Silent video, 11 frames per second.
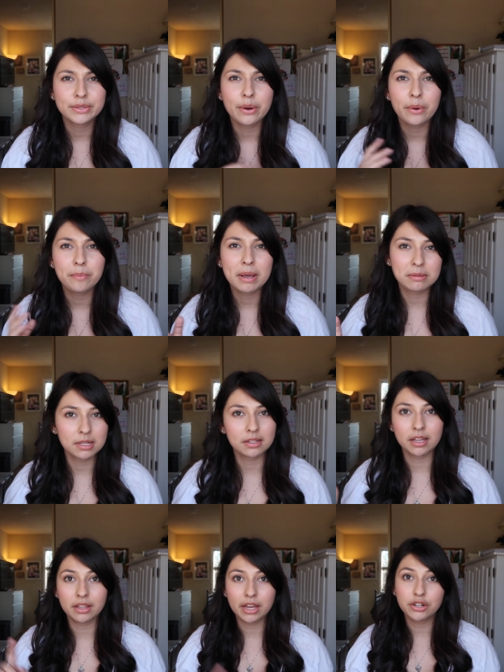So
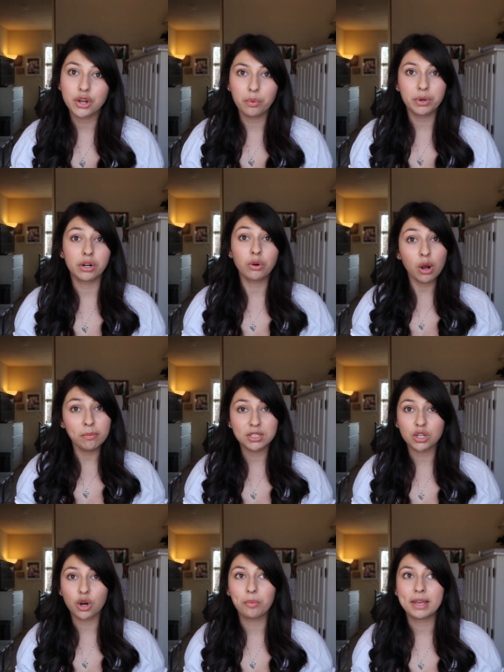basically like know what a
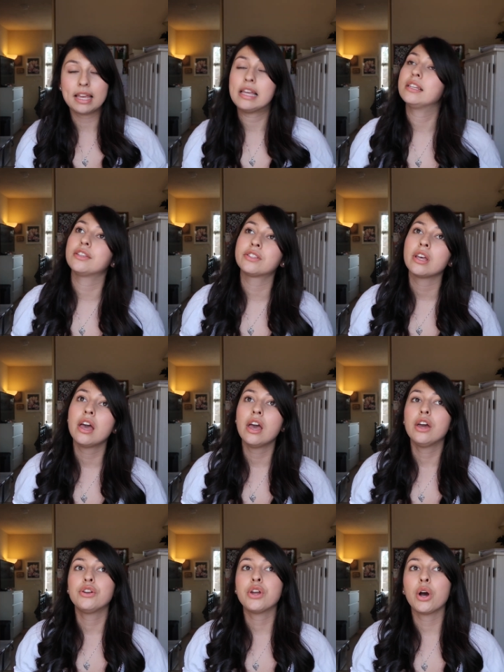chromosome is,
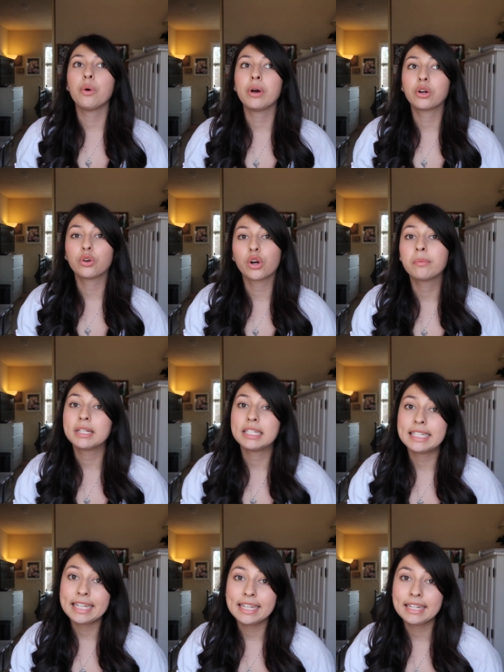know what
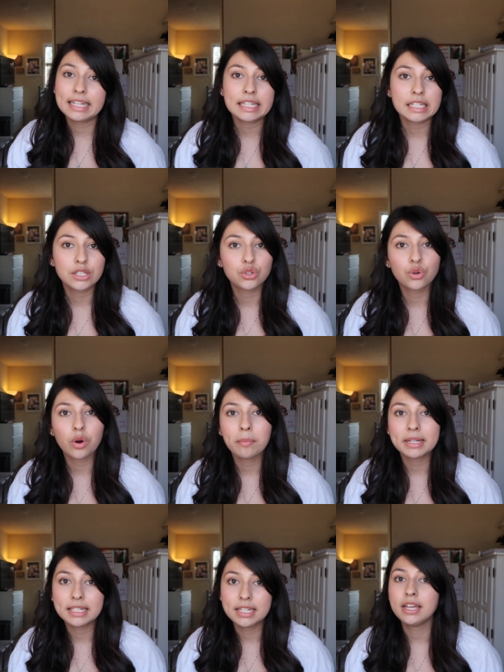chromatin is,
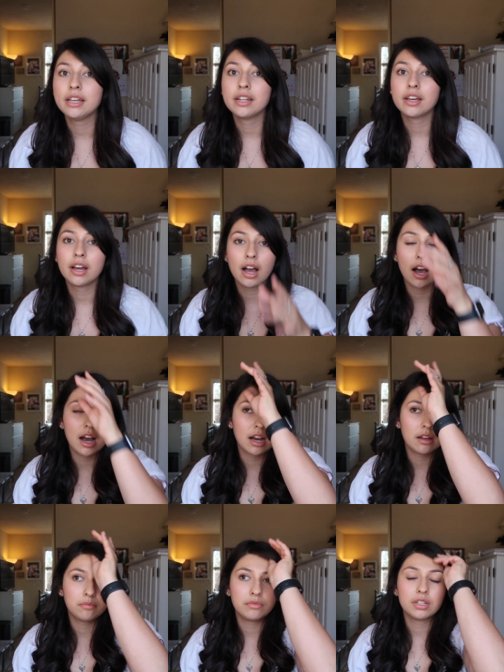chromatid,
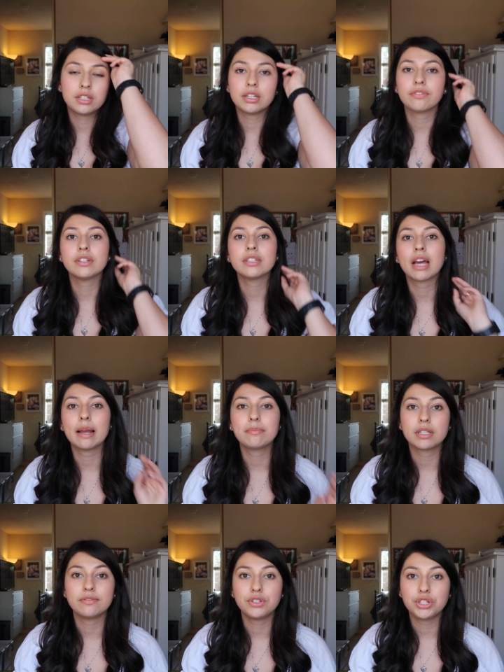um, the different
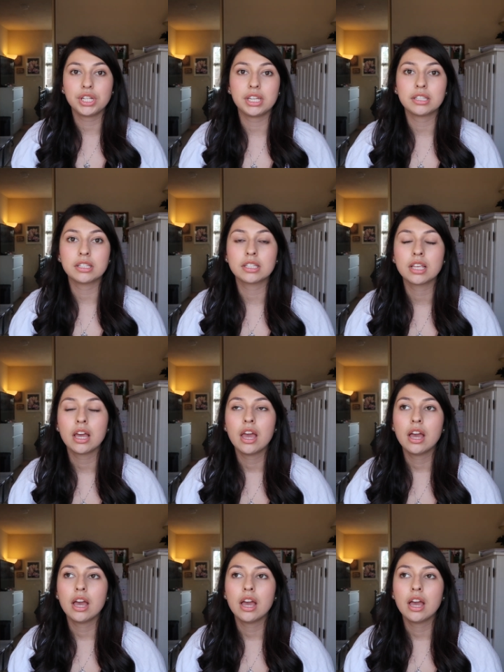types of genes.